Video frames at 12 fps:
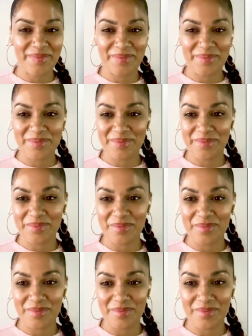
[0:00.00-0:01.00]

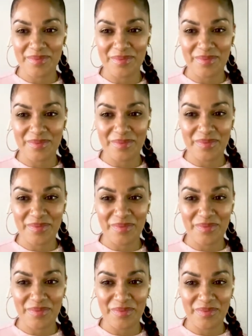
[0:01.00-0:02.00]

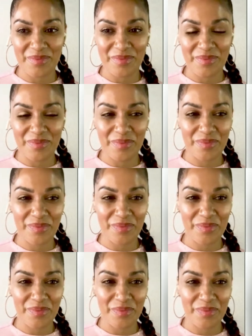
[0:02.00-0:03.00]

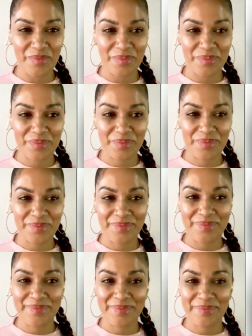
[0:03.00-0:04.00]

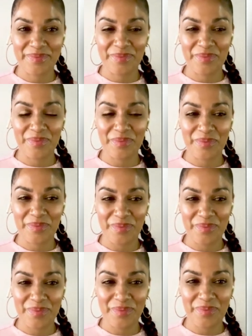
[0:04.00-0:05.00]

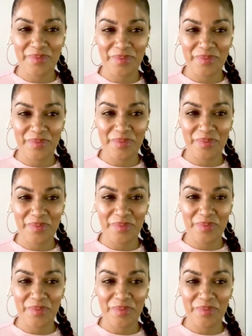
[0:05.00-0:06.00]

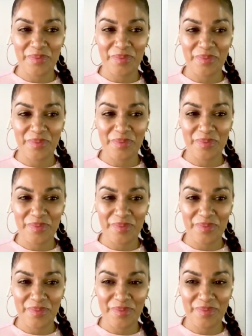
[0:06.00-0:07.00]

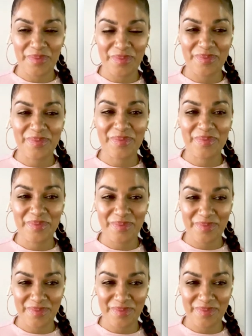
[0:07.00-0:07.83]
[no speech]